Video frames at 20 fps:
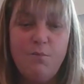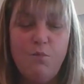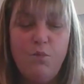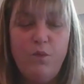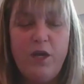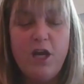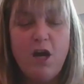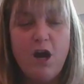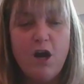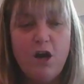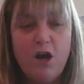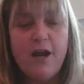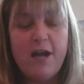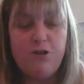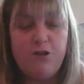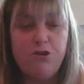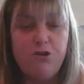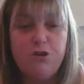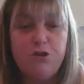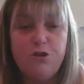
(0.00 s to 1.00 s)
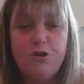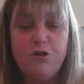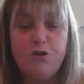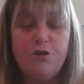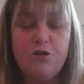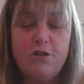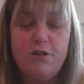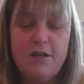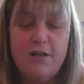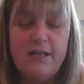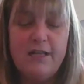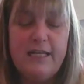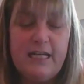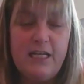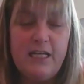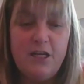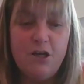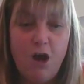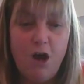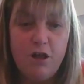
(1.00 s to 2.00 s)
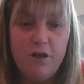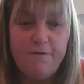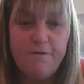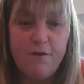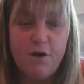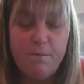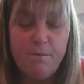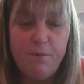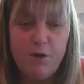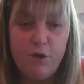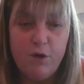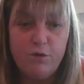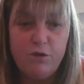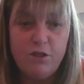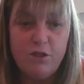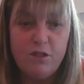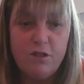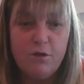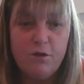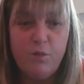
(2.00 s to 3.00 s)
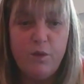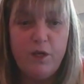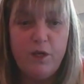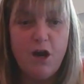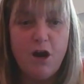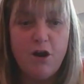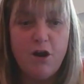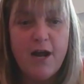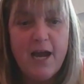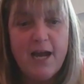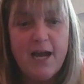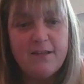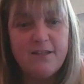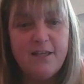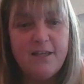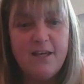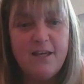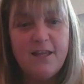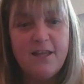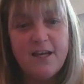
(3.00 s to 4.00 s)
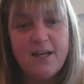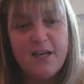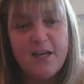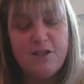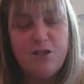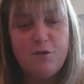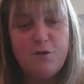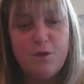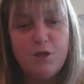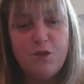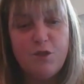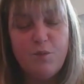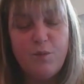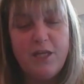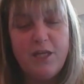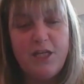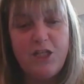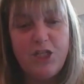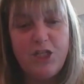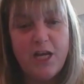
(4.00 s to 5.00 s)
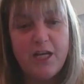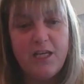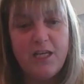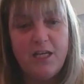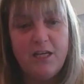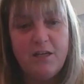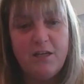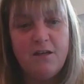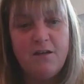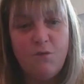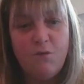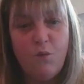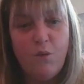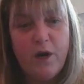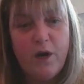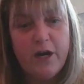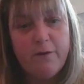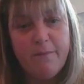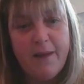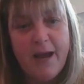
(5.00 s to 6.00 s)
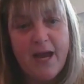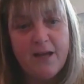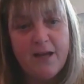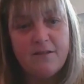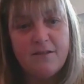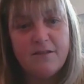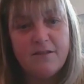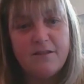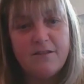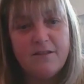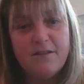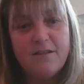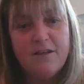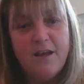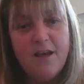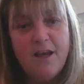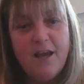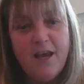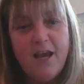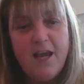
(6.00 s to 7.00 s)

We are extra cleaning all of our boats. We are asking the customers when they check in, wear masks.